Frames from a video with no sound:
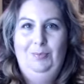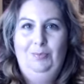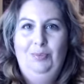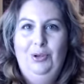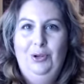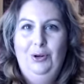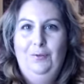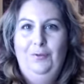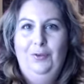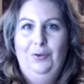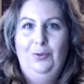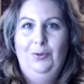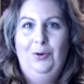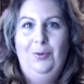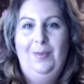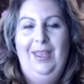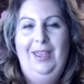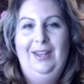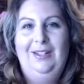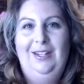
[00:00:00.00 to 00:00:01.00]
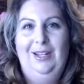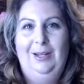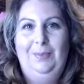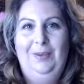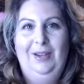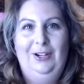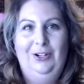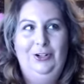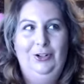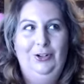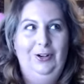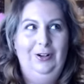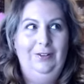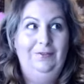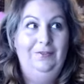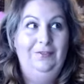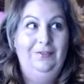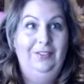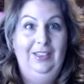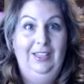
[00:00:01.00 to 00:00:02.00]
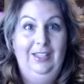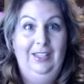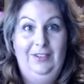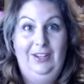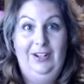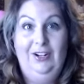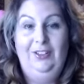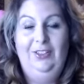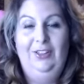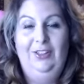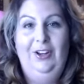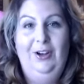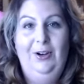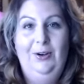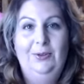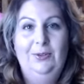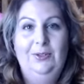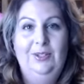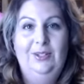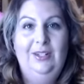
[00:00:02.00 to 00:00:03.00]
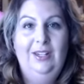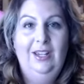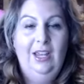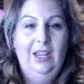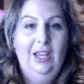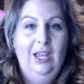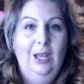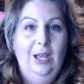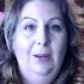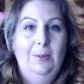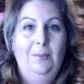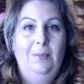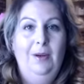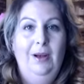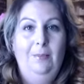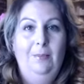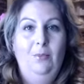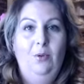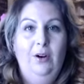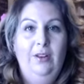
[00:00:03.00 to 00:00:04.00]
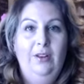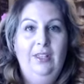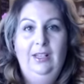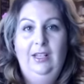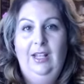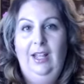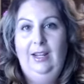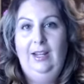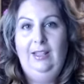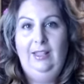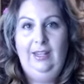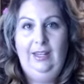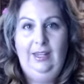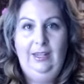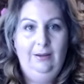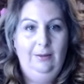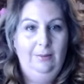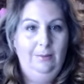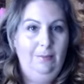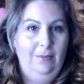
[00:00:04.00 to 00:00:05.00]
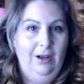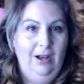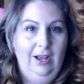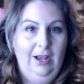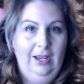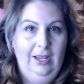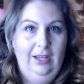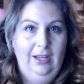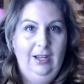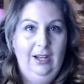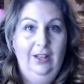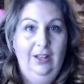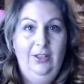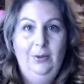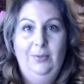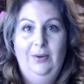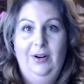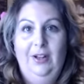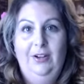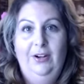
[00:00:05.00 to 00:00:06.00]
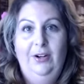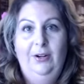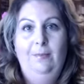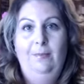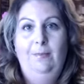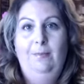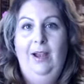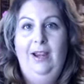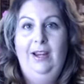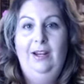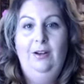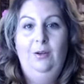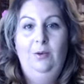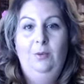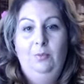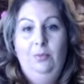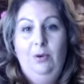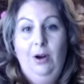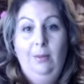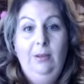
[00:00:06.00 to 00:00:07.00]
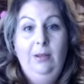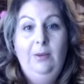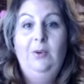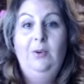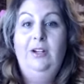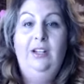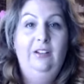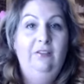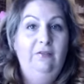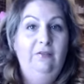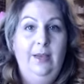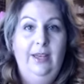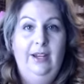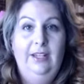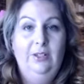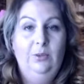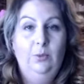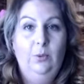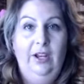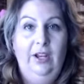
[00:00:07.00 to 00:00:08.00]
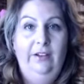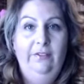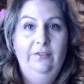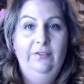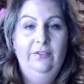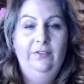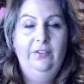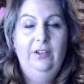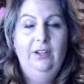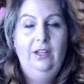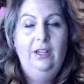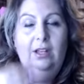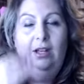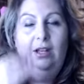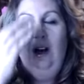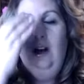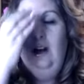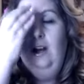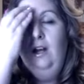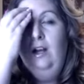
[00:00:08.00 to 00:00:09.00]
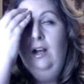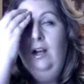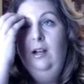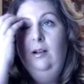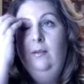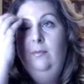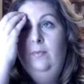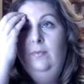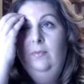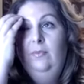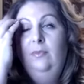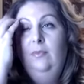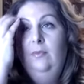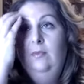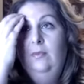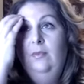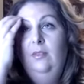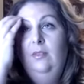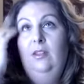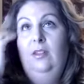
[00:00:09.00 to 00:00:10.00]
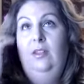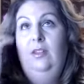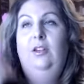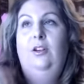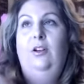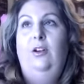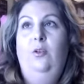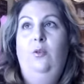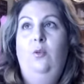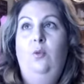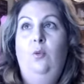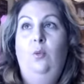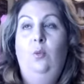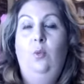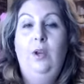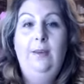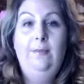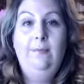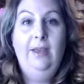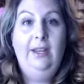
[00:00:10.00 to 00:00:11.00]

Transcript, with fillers: beautiful romantic picture of living on the coast, but more than likely, my other brother might probably wouldn't have met his wife. Um, you know, we